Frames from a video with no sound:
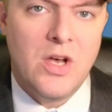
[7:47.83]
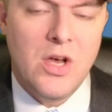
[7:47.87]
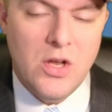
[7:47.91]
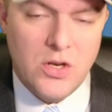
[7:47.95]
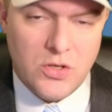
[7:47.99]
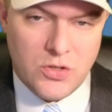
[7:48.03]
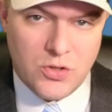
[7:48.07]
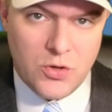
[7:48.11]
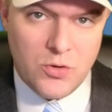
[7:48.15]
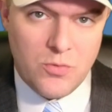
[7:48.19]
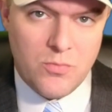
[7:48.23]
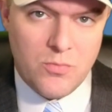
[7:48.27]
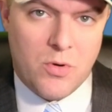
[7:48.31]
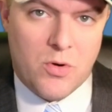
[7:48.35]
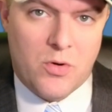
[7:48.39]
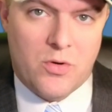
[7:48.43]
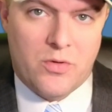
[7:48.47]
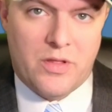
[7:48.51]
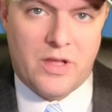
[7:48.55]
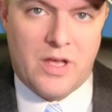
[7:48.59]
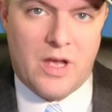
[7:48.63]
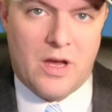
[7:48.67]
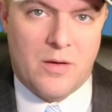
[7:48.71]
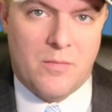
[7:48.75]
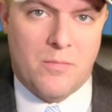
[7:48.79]
to murder
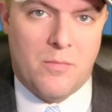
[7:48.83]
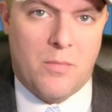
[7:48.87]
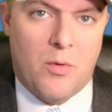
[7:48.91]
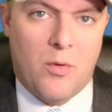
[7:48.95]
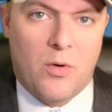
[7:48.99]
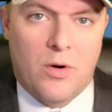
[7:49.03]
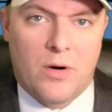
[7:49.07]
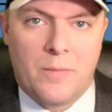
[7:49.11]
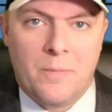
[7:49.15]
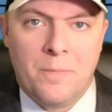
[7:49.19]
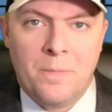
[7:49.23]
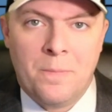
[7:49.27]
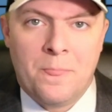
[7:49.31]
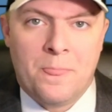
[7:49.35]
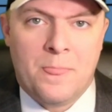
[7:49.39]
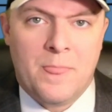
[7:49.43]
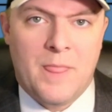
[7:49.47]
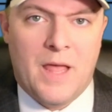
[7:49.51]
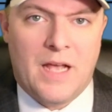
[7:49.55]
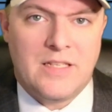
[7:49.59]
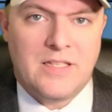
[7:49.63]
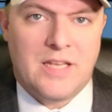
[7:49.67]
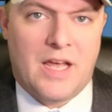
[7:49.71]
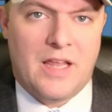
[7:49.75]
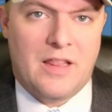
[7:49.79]
the unborn.
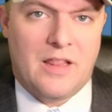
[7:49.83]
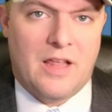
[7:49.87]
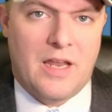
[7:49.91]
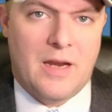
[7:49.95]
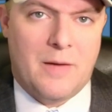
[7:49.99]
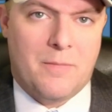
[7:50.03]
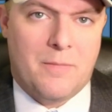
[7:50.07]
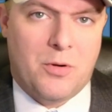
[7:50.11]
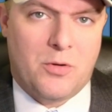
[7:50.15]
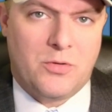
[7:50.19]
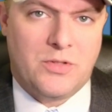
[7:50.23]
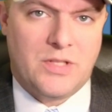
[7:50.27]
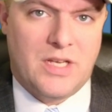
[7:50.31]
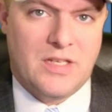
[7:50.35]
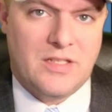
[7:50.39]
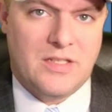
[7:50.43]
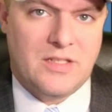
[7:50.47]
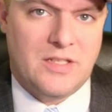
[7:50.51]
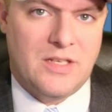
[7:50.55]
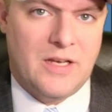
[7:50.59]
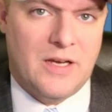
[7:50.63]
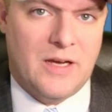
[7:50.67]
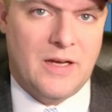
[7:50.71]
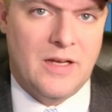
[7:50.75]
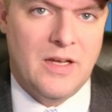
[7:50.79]
Next headline at
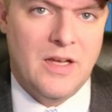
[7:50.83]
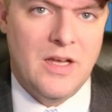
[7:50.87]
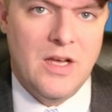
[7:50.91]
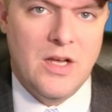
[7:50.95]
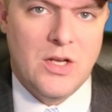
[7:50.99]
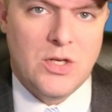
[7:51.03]
Protestia